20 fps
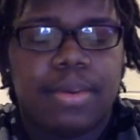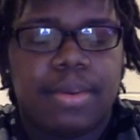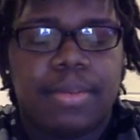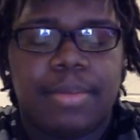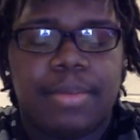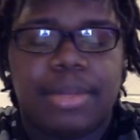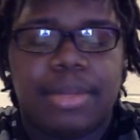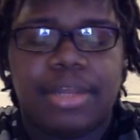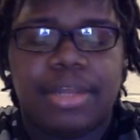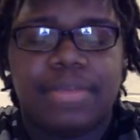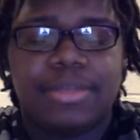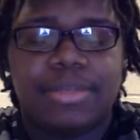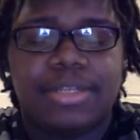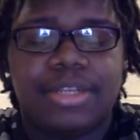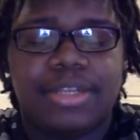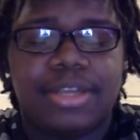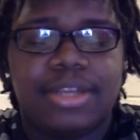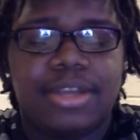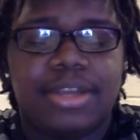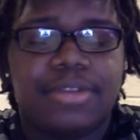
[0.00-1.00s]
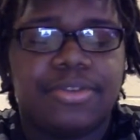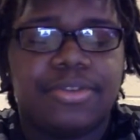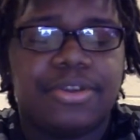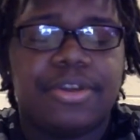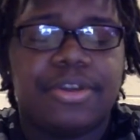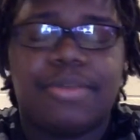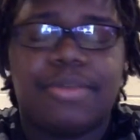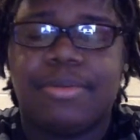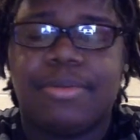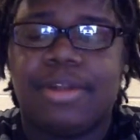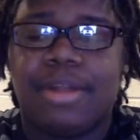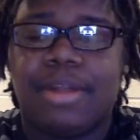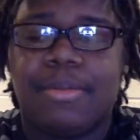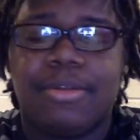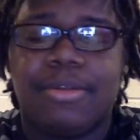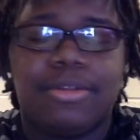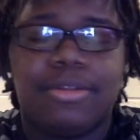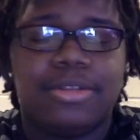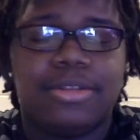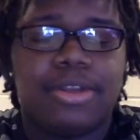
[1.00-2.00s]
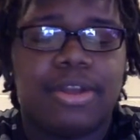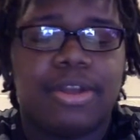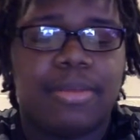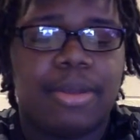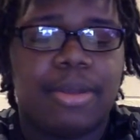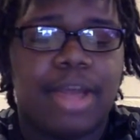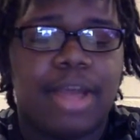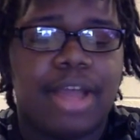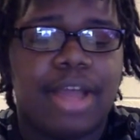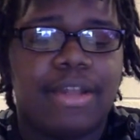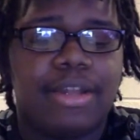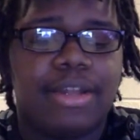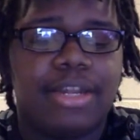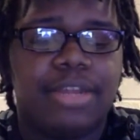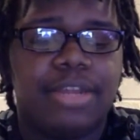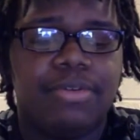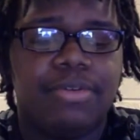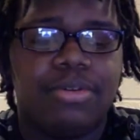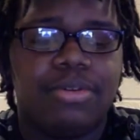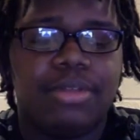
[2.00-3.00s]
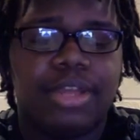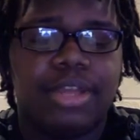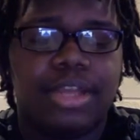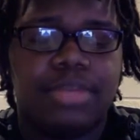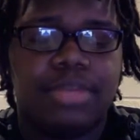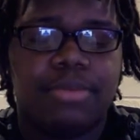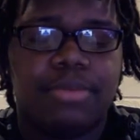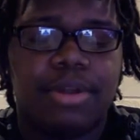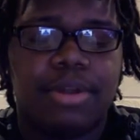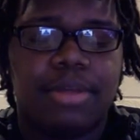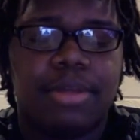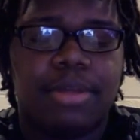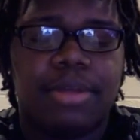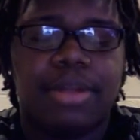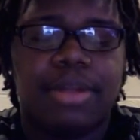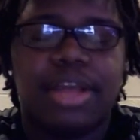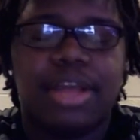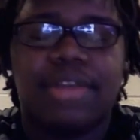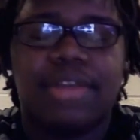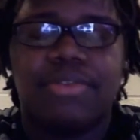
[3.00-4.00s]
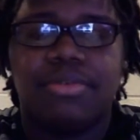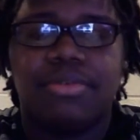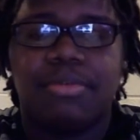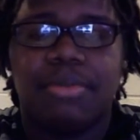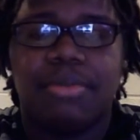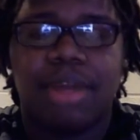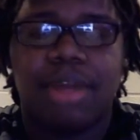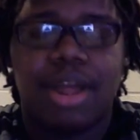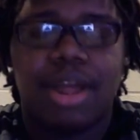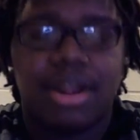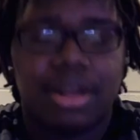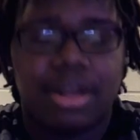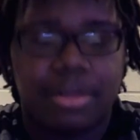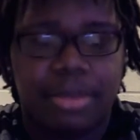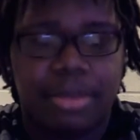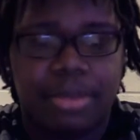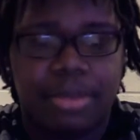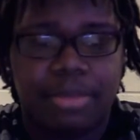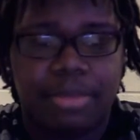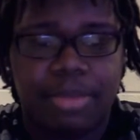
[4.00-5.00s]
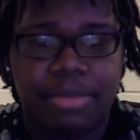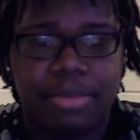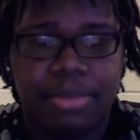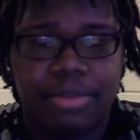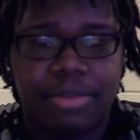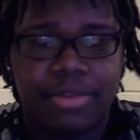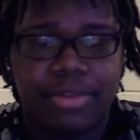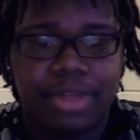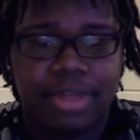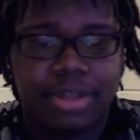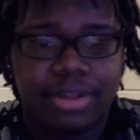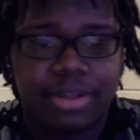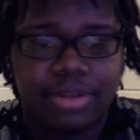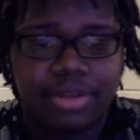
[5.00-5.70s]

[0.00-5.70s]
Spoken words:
My name is Tiandre Herbert, and I'm going to talk about how the Negro Leagues brought about national pride among people of color.